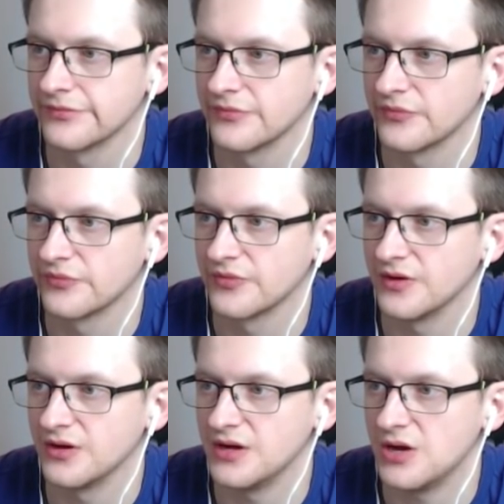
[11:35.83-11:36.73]
Yeah,
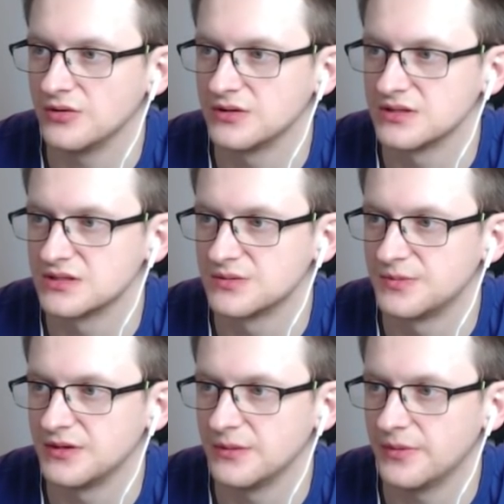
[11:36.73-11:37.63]
now this is pretty
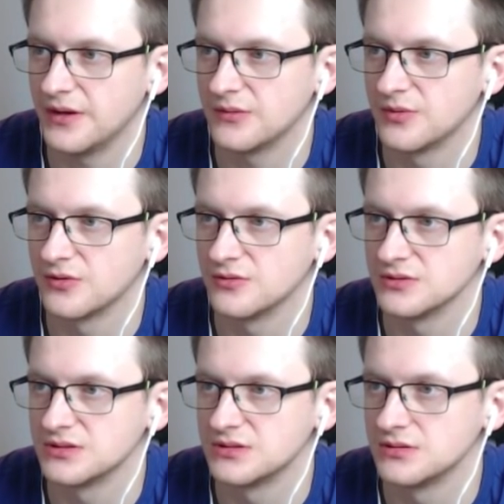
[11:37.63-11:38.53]
bad,
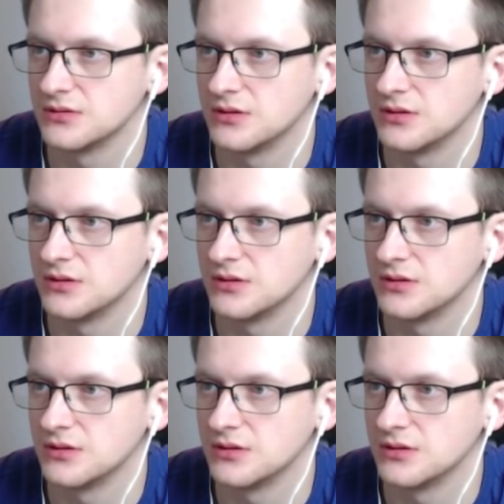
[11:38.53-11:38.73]
because he